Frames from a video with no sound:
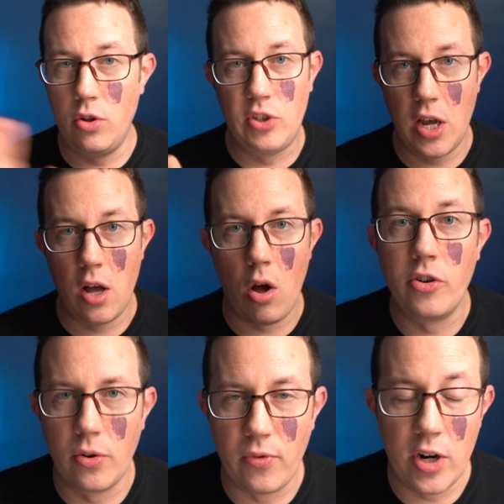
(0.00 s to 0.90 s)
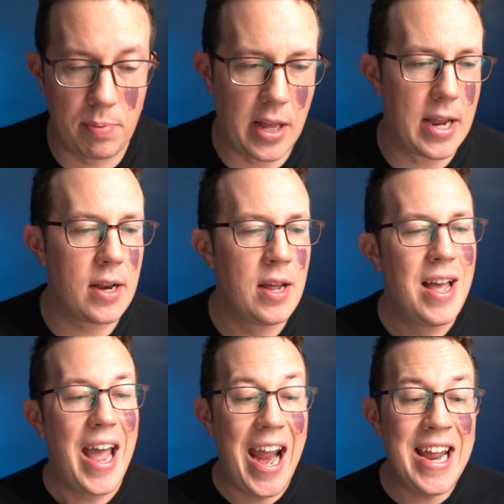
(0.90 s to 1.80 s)
sell on your free plan.
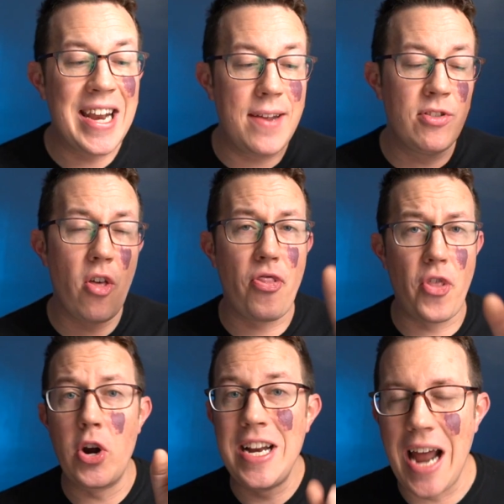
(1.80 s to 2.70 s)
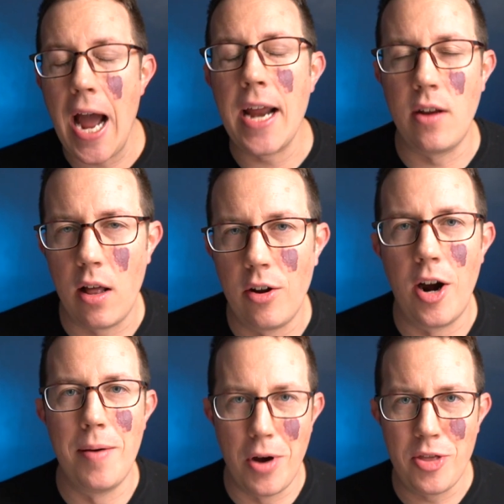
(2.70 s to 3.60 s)
And even the thirty-nine dollars
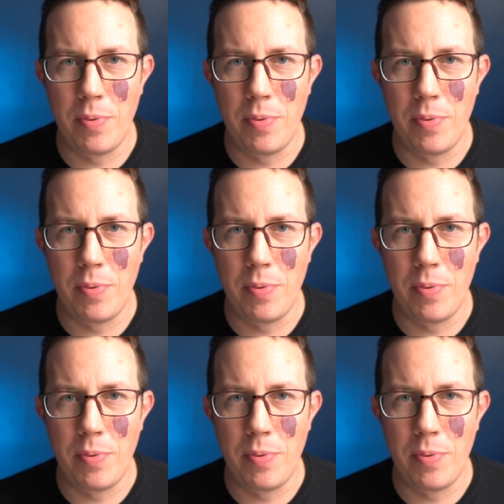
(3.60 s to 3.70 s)
a month